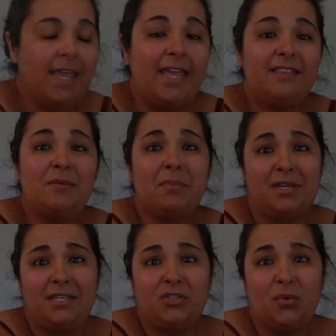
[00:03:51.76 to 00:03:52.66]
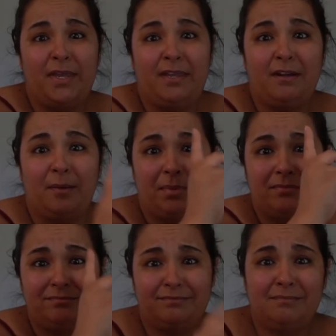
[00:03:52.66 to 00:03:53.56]
And the monkeys are waking up,
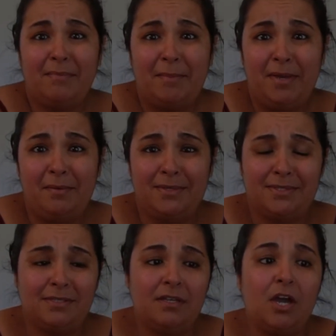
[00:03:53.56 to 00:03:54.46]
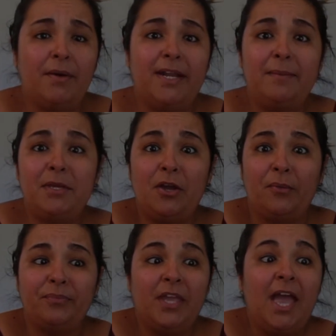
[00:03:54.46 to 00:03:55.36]
my babies. All right, let me go.
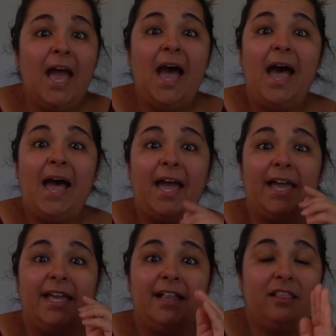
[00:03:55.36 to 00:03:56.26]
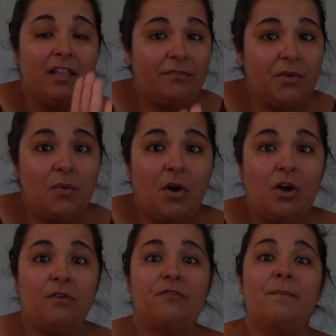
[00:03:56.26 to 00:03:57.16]
I love you
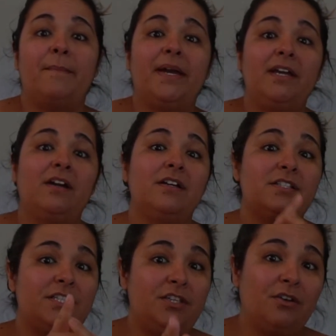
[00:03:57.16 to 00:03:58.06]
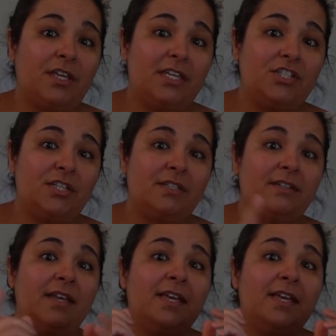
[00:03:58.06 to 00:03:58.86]
all from my heart to your kitchen.